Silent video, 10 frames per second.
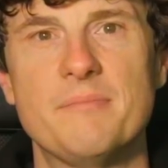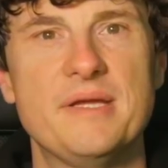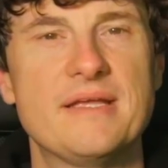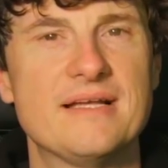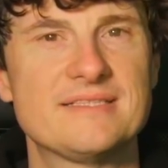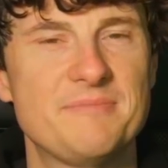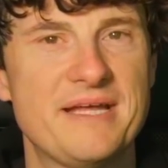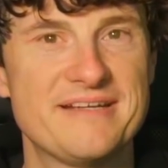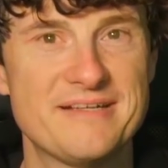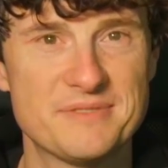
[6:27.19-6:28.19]
being asked to
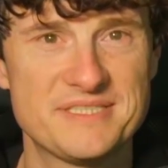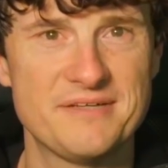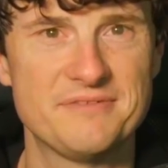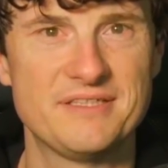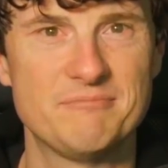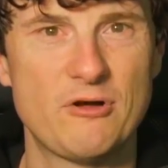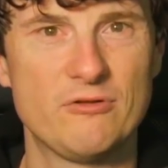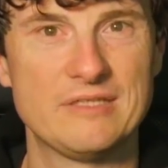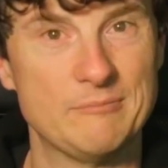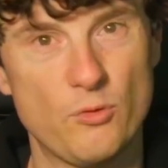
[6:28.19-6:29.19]
bat at number 7 and
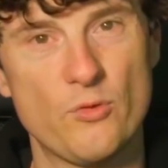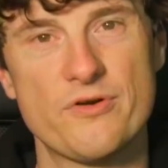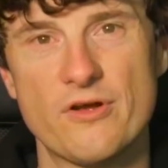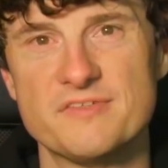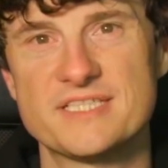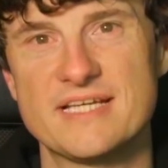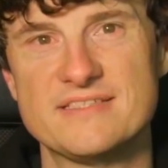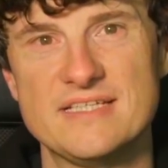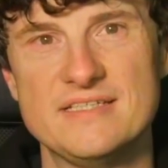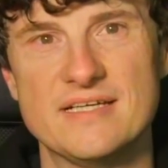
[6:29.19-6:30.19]
bowl important overs
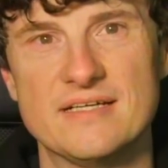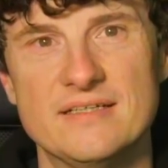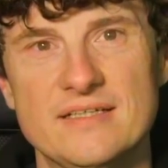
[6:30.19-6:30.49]
against India.